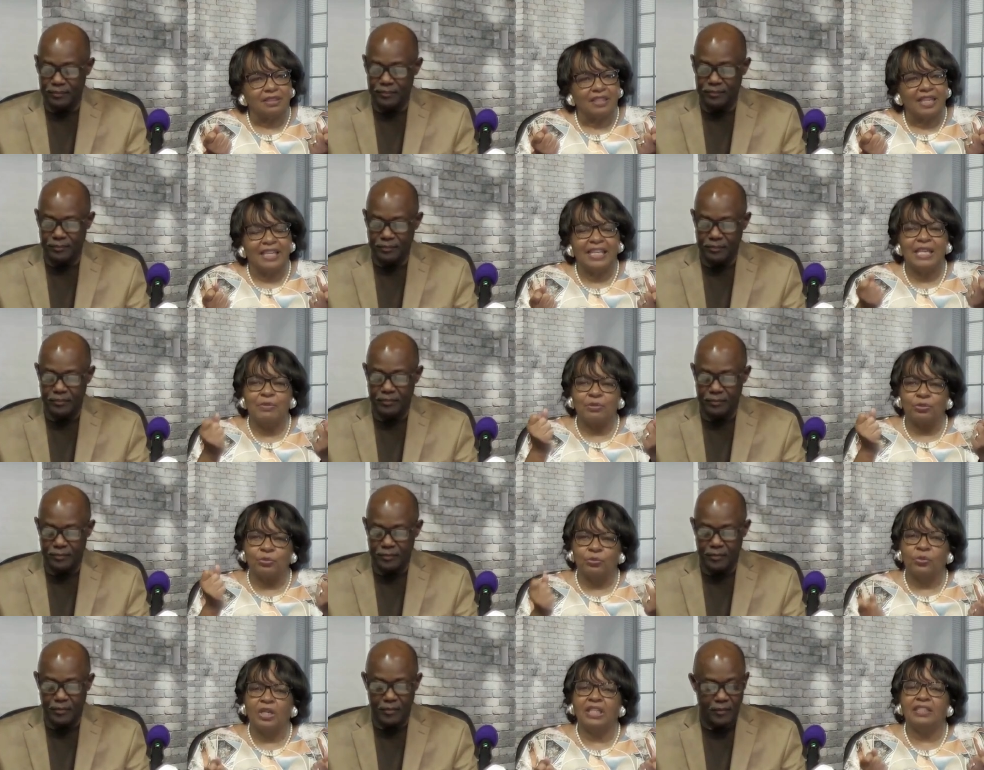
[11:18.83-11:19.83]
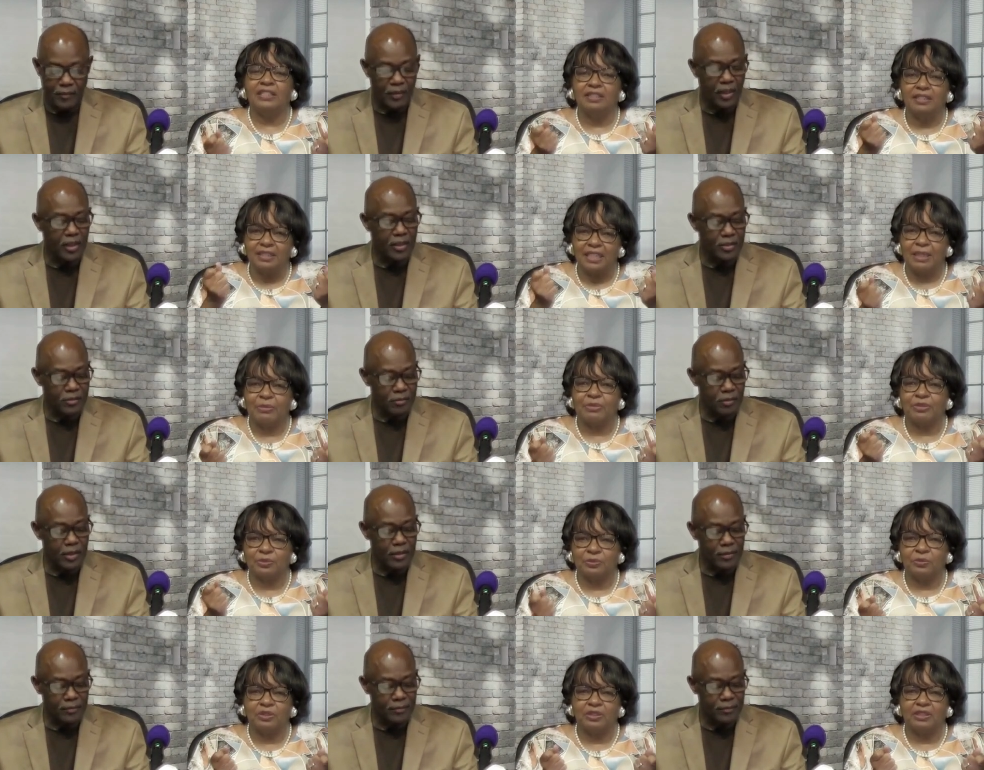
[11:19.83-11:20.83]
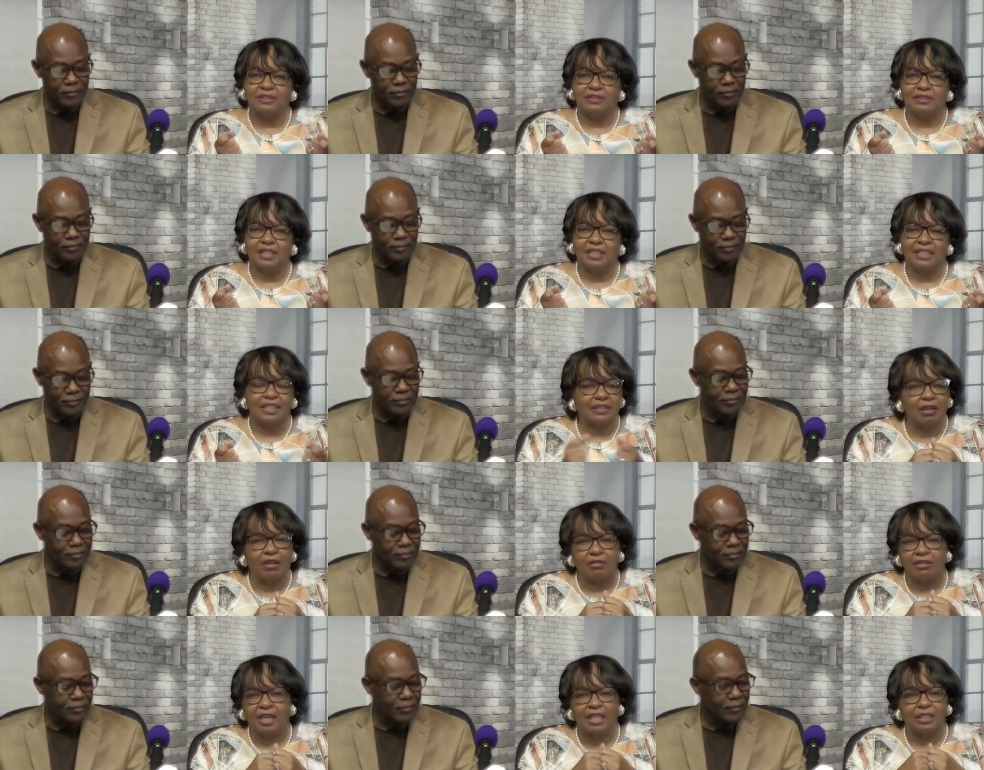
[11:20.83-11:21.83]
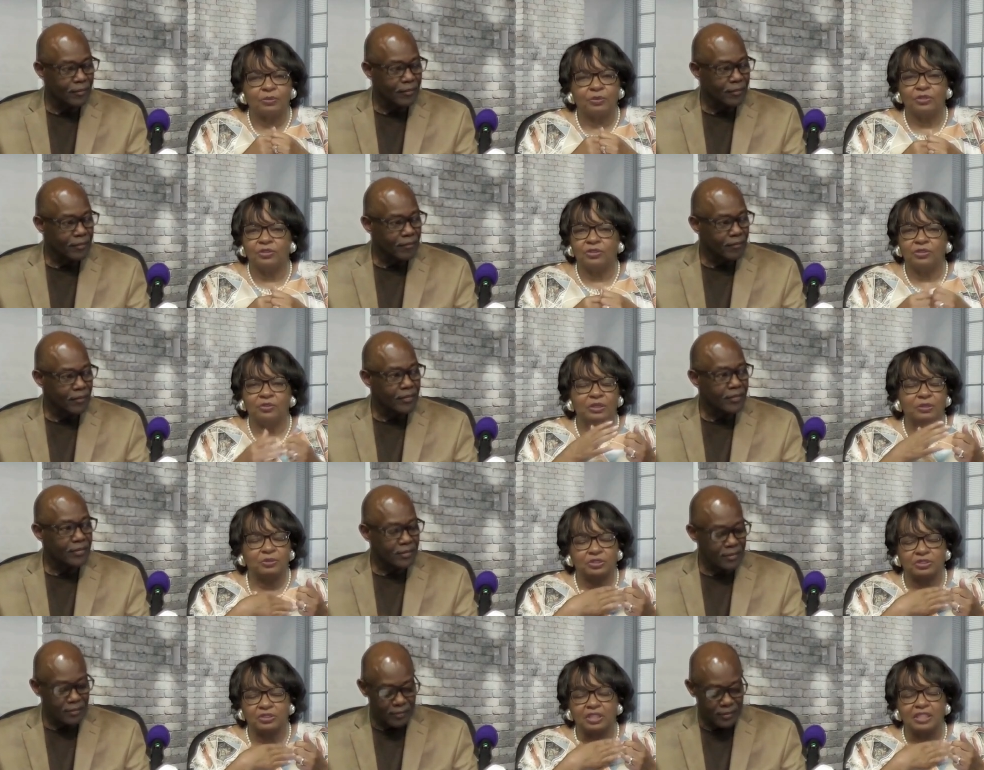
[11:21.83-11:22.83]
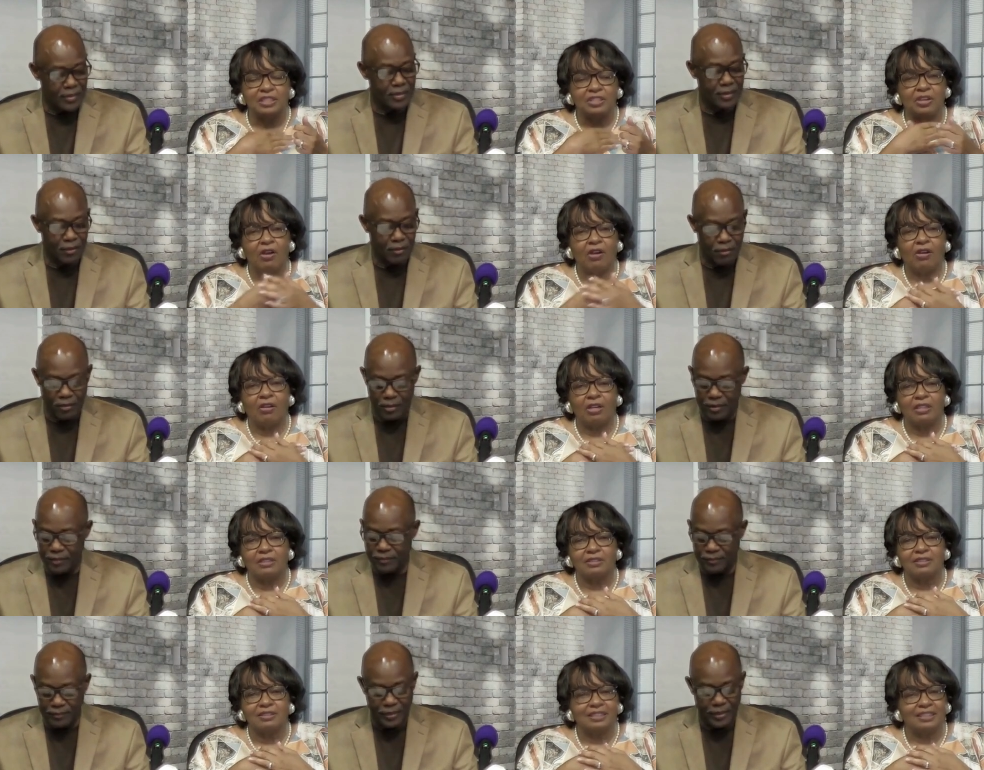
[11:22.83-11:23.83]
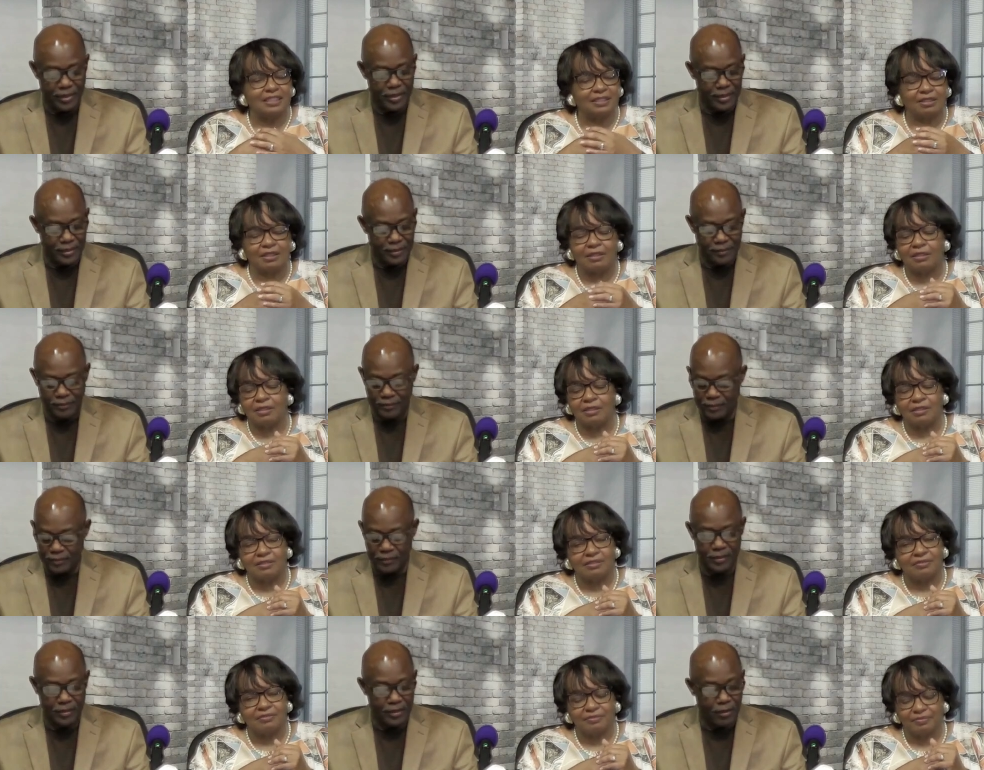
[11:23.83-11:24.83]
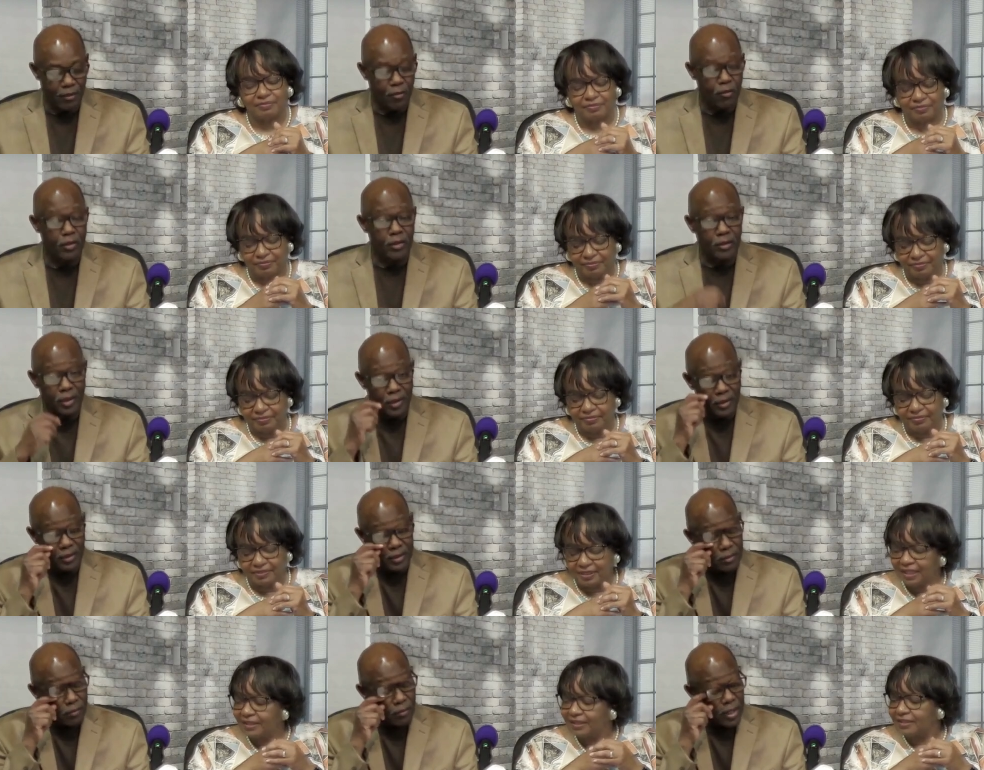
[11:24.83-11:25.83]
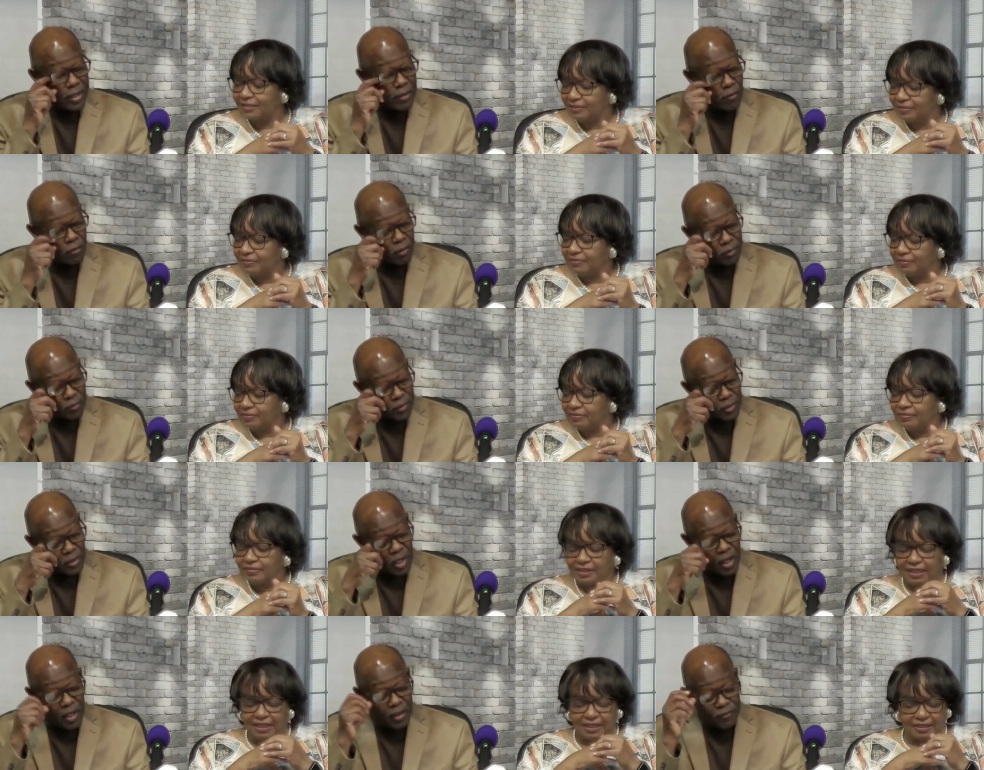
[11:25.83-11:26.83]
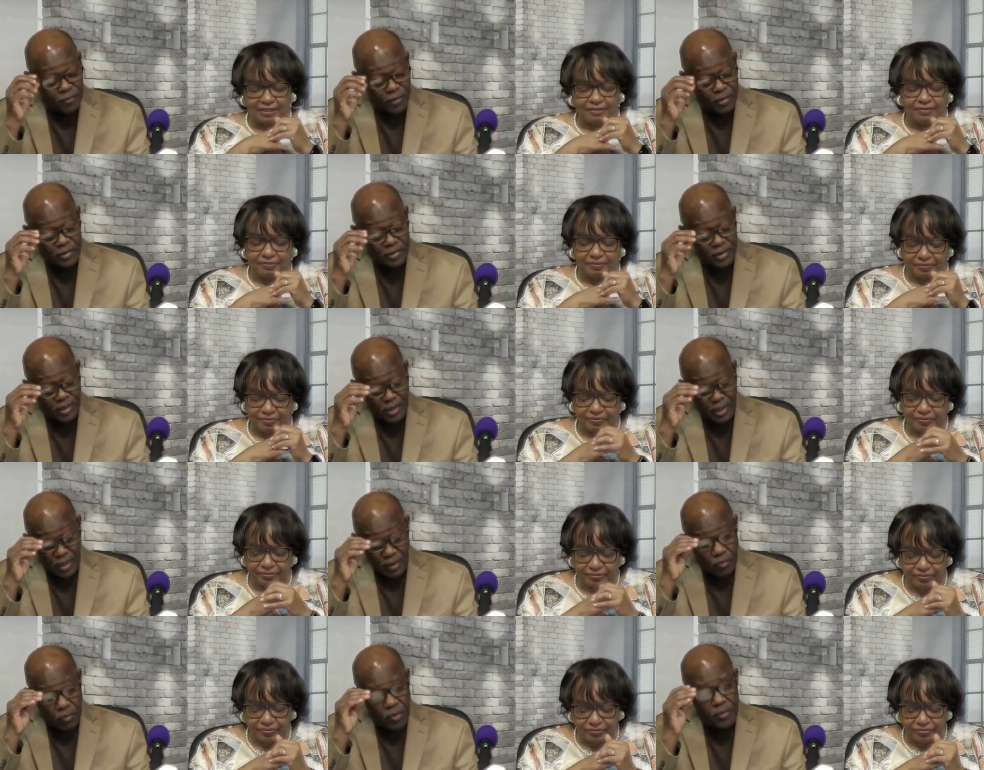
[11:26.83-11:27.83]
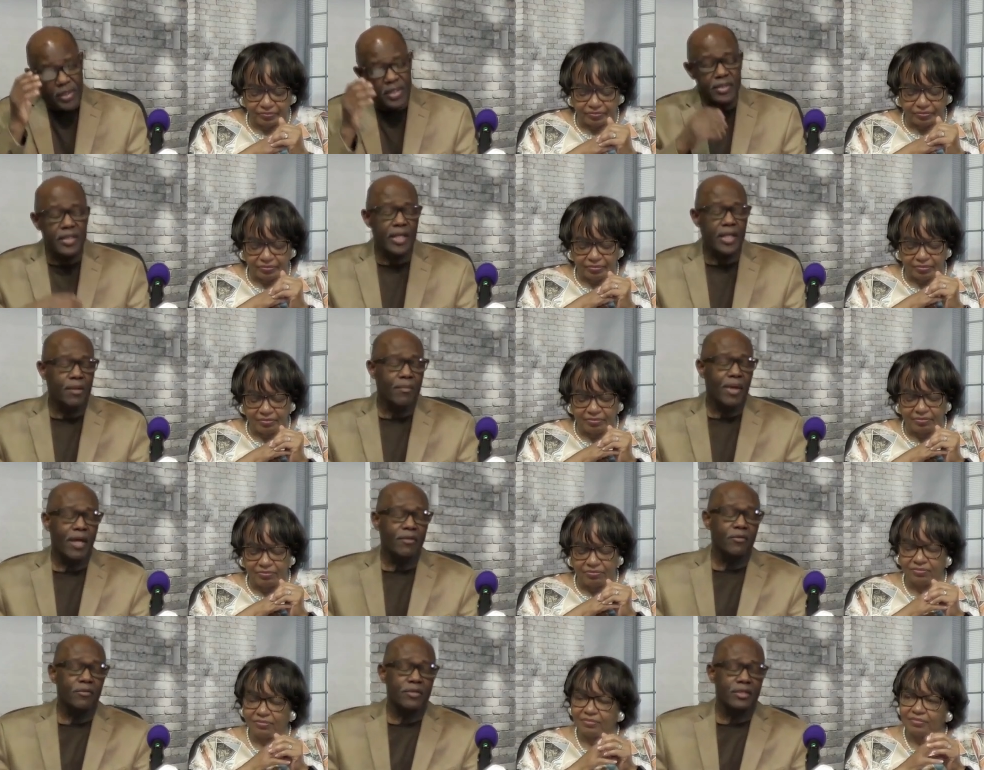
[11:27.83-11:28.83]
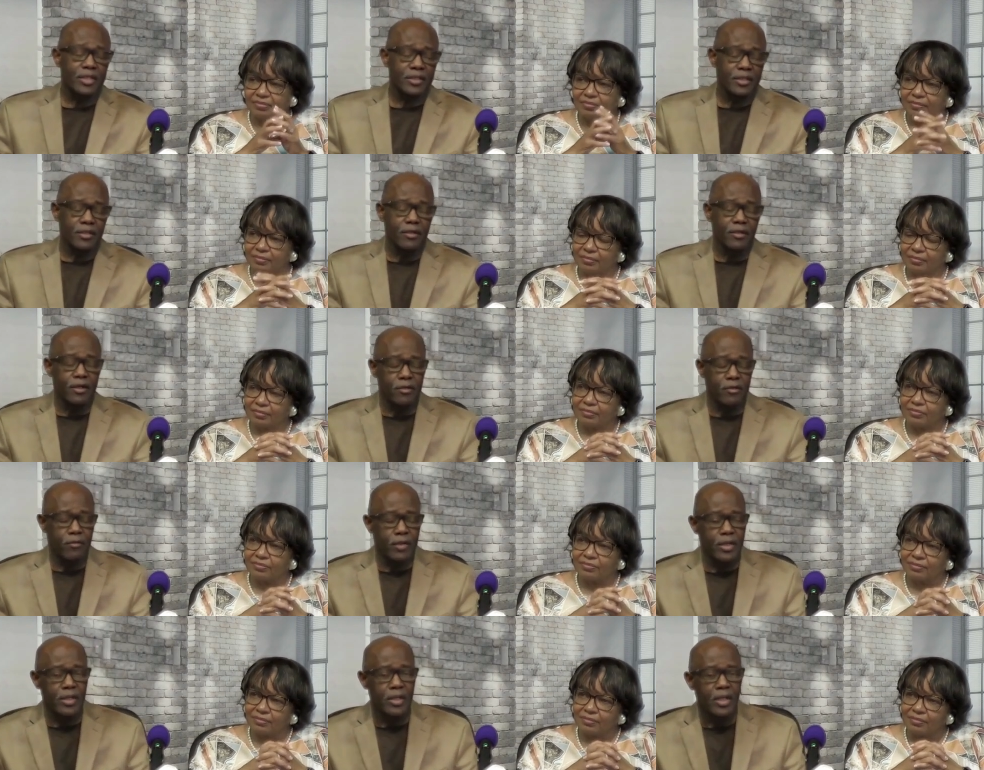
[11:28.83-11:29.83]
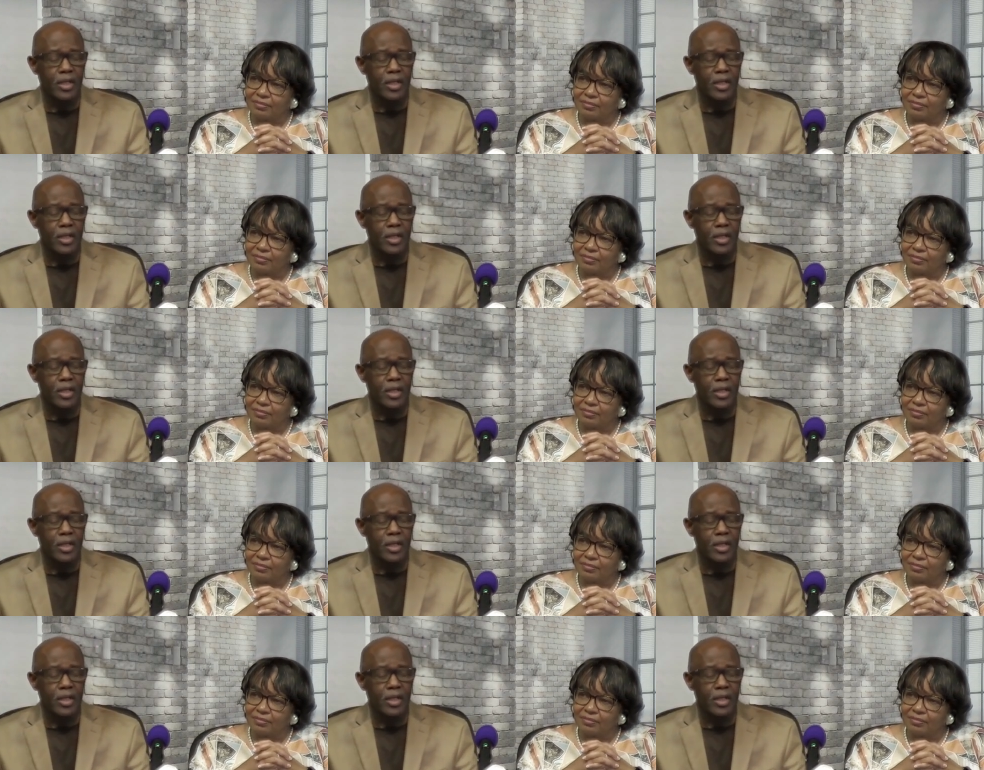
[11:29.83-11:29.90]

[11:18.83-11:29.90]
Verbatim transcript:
Speaker 1: And he was willing to that's help right. someone. Mm-hmm. And that's how mm-hmm. God is wanting you to do. He wants get your the heart. Order. Get yeah. your heart.
Speaker 2: You want the order. God, get yeah. the right order. Put God yeah. first. Remember, he said in Matthew 6 and 33,